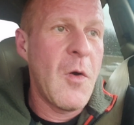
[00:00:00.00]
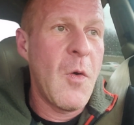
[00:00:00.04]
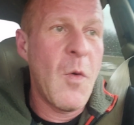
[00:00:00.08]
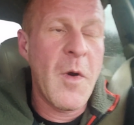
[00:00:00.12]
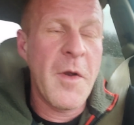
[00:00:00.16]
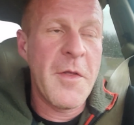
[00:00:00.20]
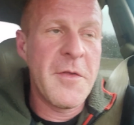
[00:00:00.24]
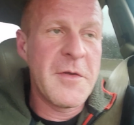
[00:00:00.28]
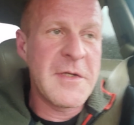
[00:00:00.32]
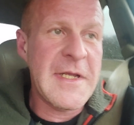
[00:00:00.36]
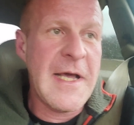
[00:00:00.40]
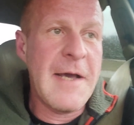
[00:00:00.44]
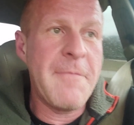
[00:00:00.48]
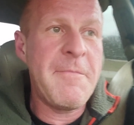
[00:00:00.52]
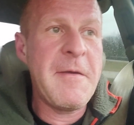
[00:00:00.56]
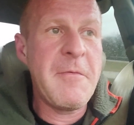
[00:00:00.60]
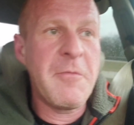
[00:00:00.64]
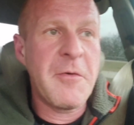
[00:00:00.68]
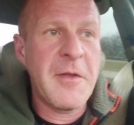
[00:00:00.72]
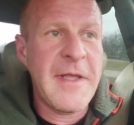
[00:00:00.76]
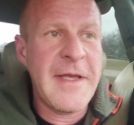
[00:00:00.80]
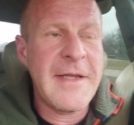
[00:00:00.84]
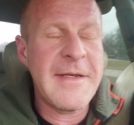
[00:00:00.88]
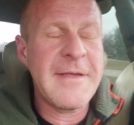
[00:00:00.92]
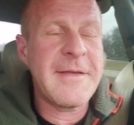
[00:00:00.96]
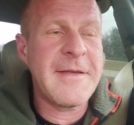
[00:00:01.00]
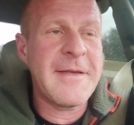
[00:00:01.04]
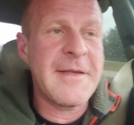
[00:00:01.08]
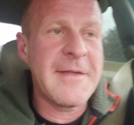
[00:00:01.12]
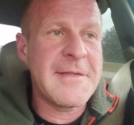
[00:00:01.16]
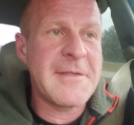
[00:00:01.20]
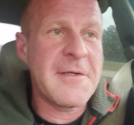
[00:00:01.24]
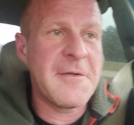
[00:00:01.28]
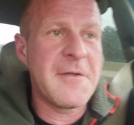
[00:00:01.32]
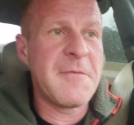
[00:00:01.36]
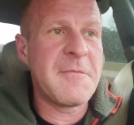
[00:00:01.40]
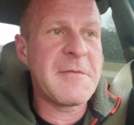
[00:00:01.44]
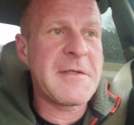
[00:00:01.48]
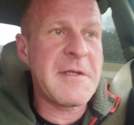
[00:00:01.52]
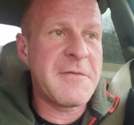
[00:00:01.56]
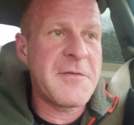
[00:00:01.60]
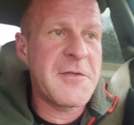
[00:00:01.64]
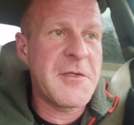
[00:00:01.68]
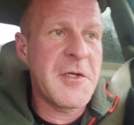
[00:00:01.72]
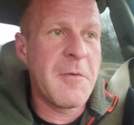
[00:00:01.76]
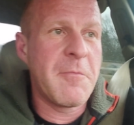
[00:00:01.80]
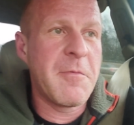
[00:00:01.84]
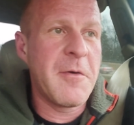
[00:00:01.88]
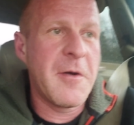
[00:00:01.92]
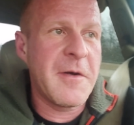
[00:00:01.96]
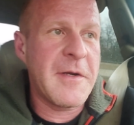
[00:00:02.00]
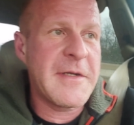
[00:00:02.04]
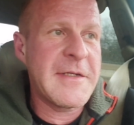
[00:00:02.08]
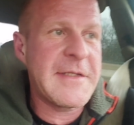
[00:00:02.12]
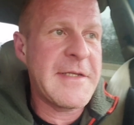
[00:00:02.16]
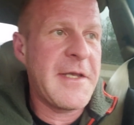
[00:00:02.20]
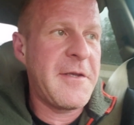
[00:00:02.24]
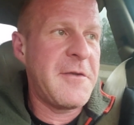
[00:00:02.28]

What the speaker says: Or there's a lot of people that consider themselves sober because